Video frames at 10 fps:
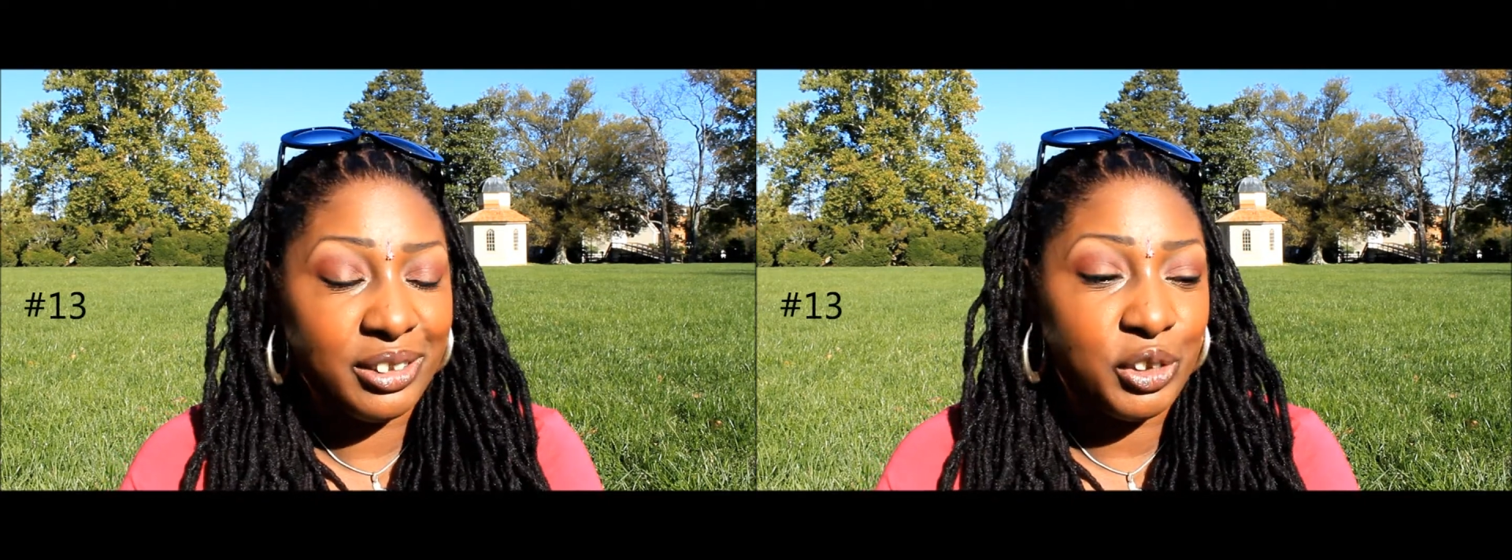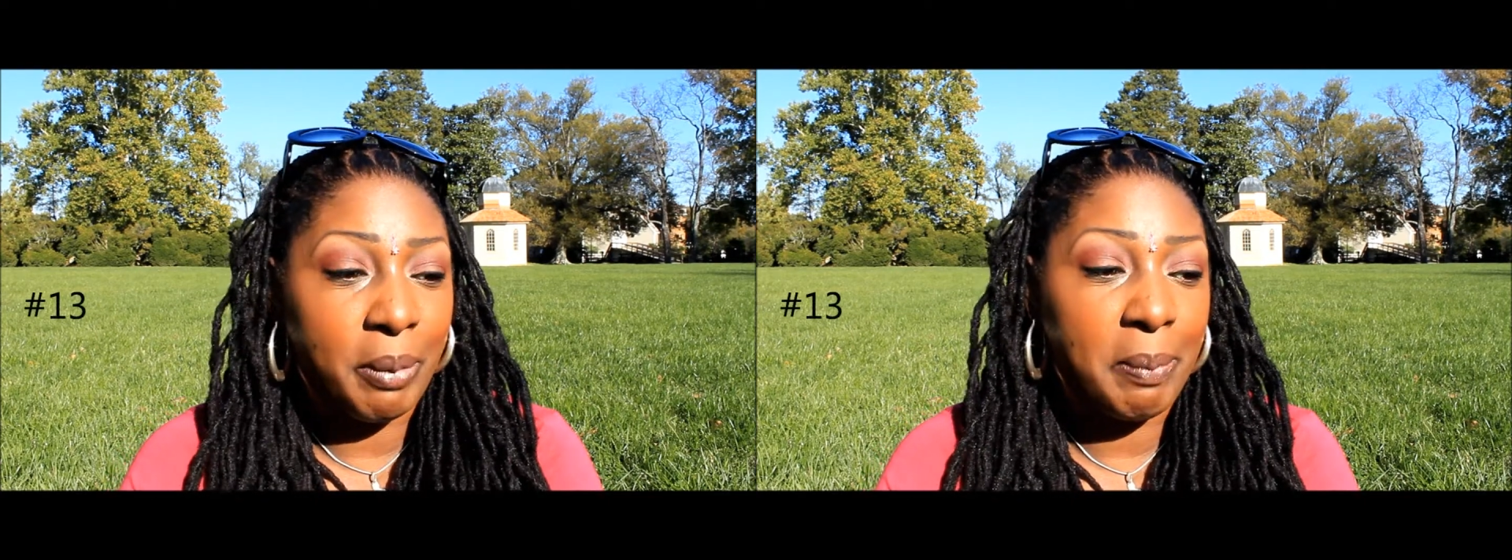
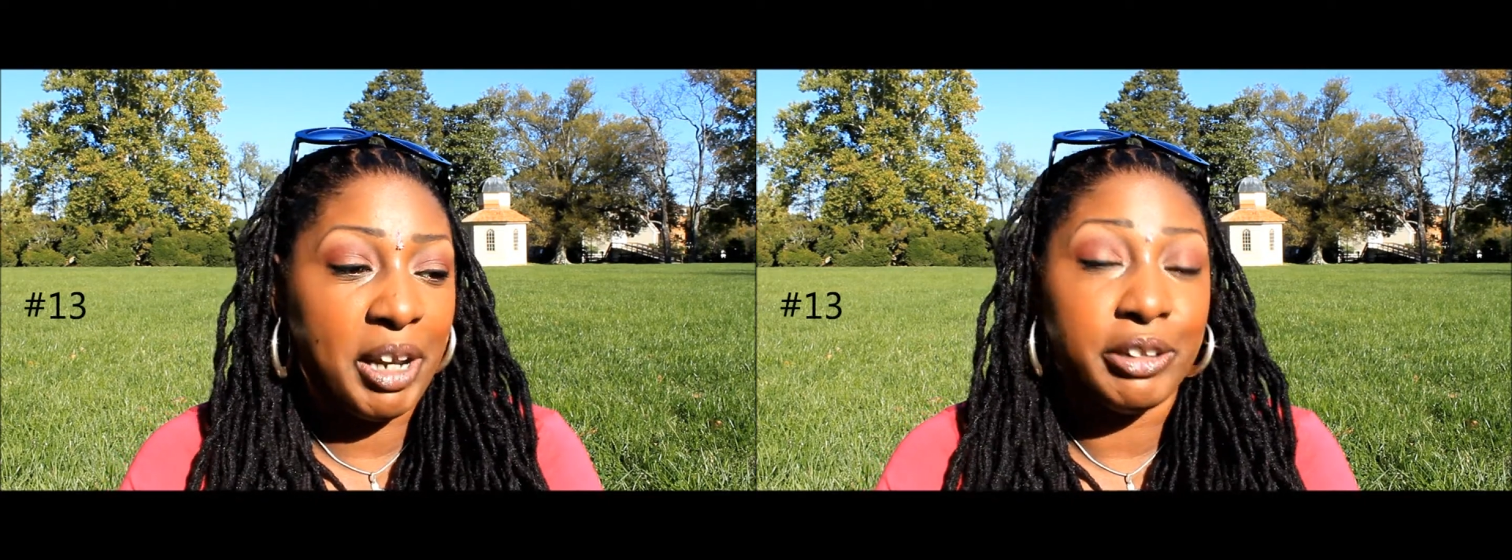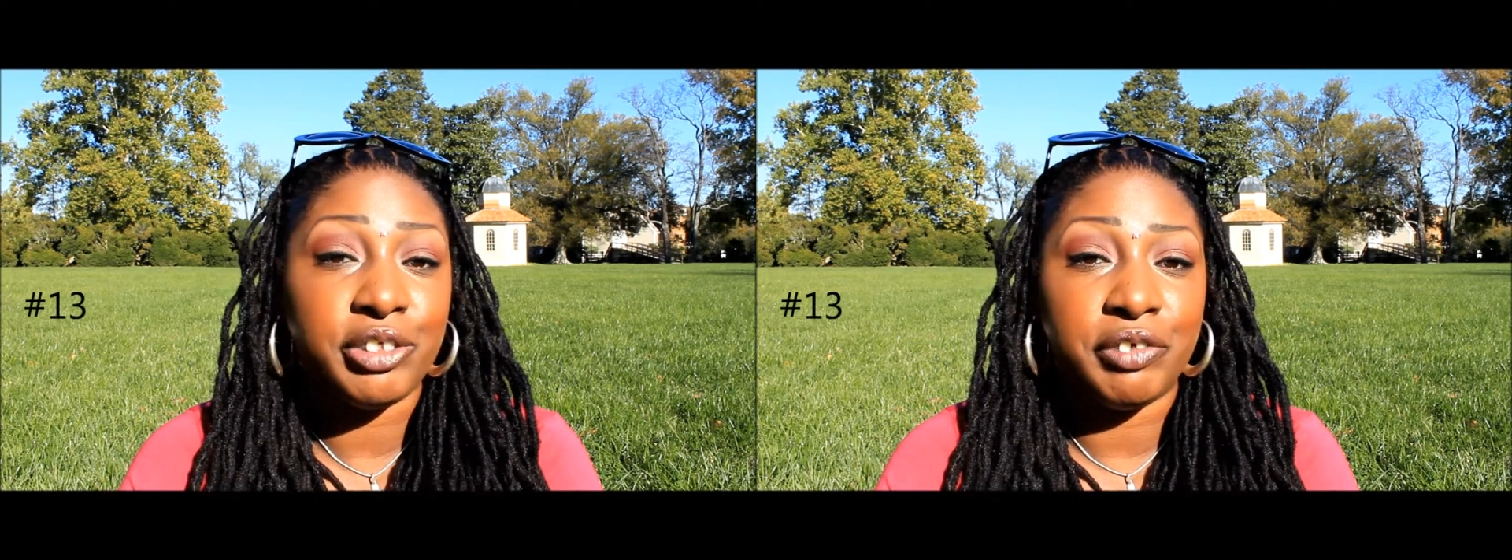So my
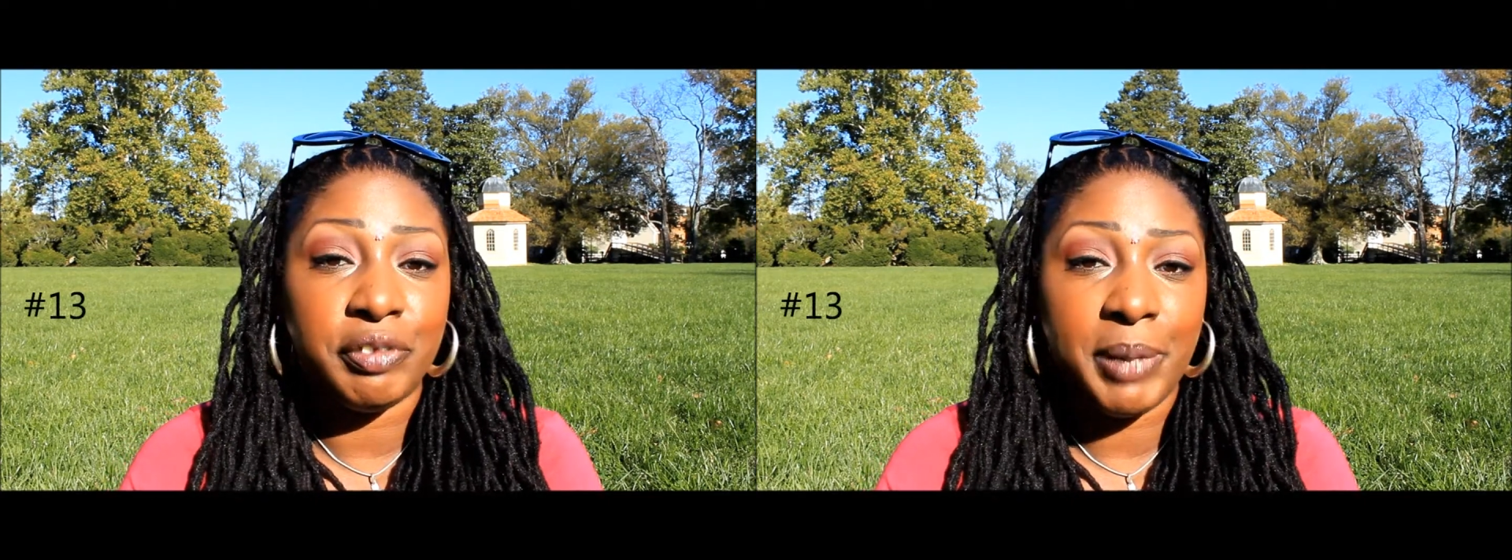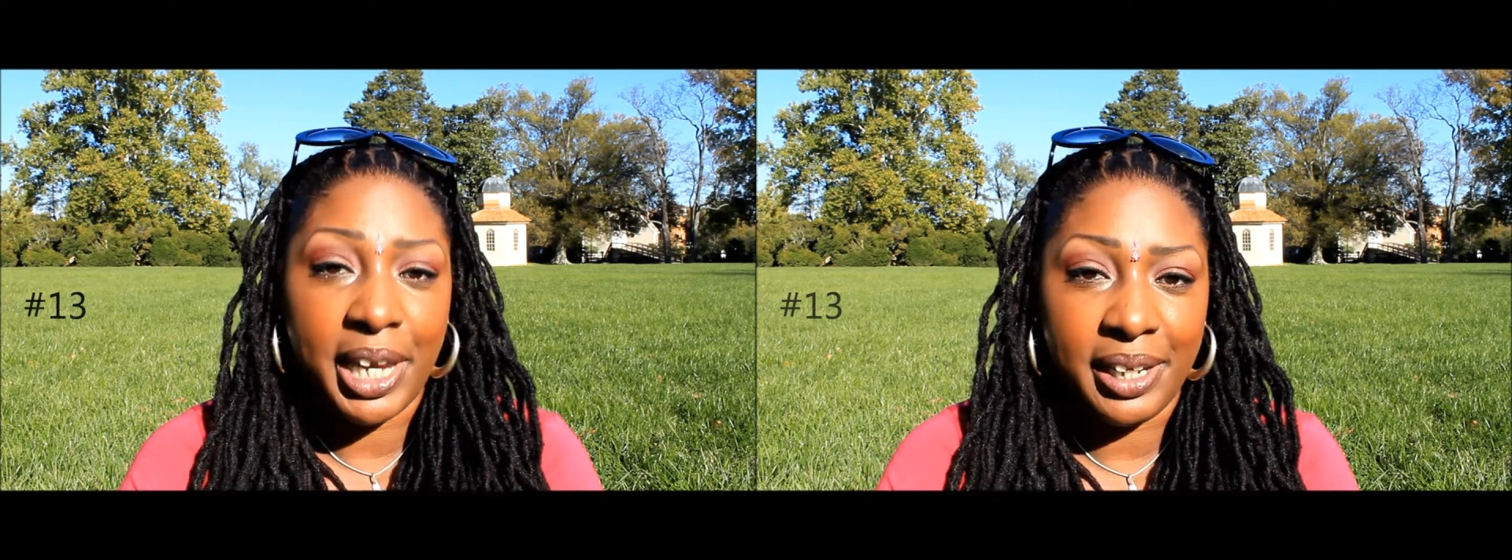parents are
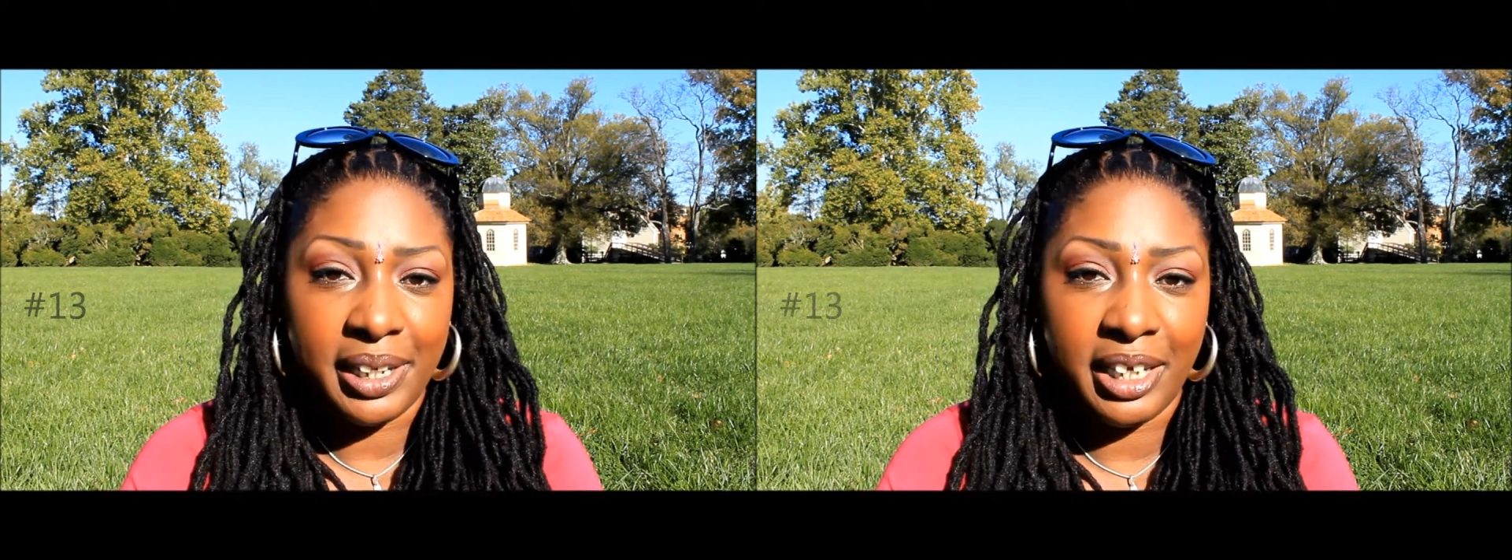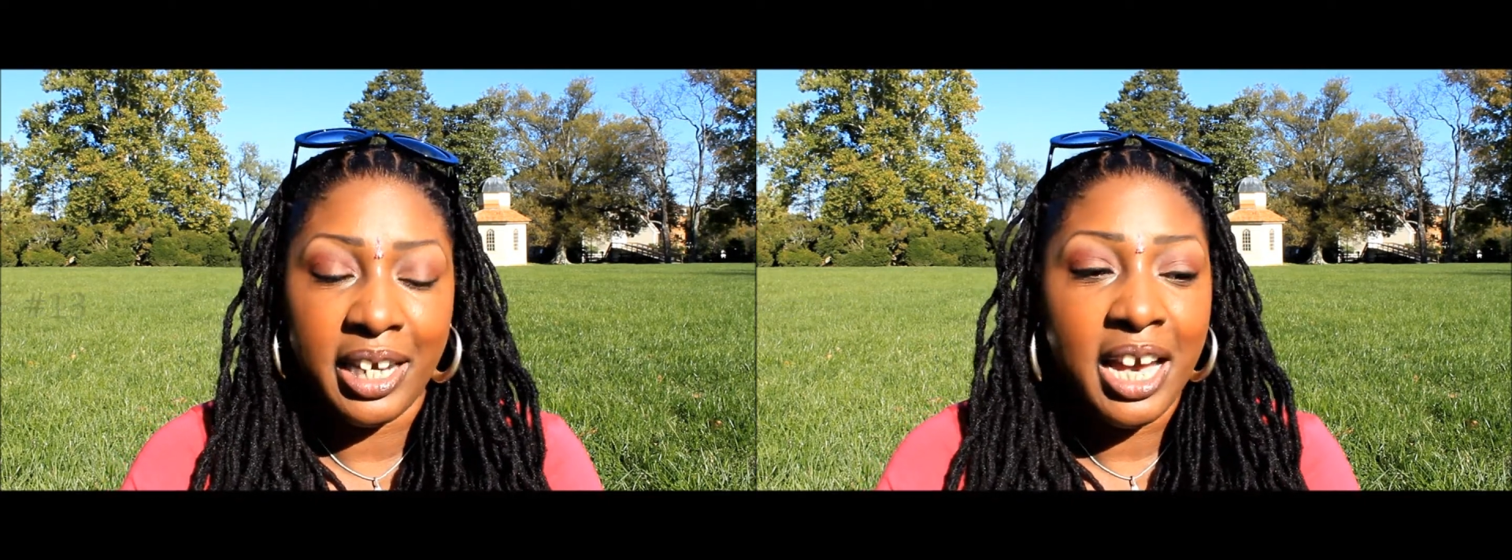from Haiti.